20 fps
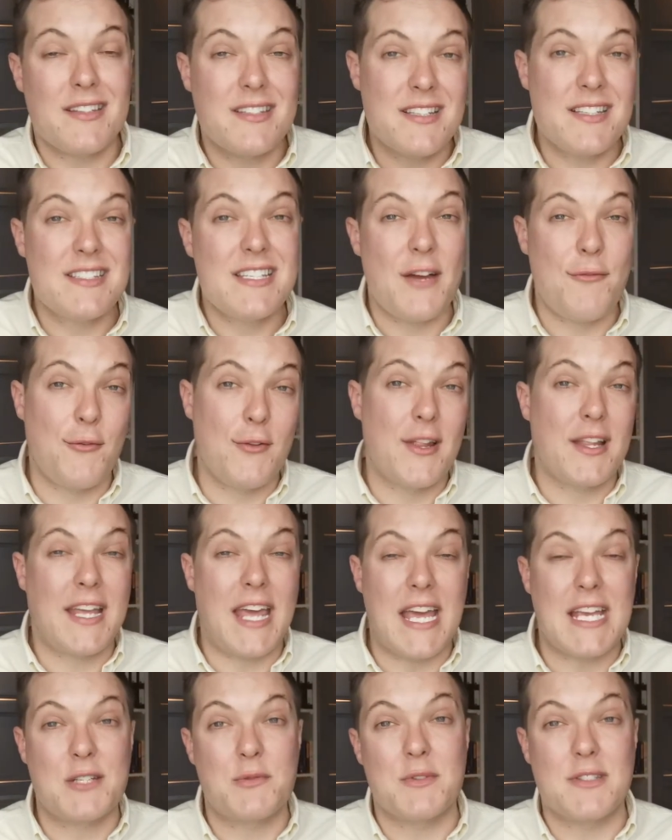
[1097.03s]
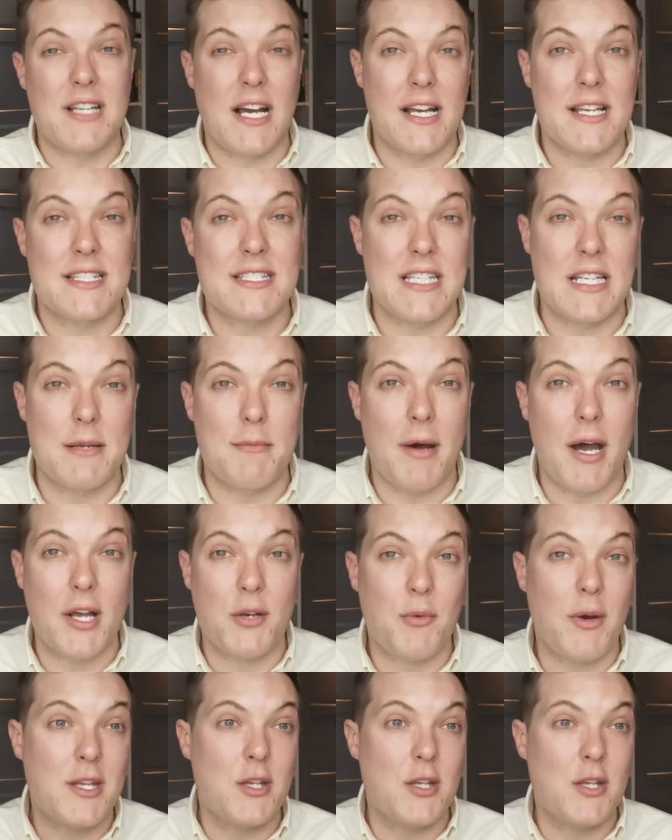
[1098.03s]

This is definitely the case with niacinamide,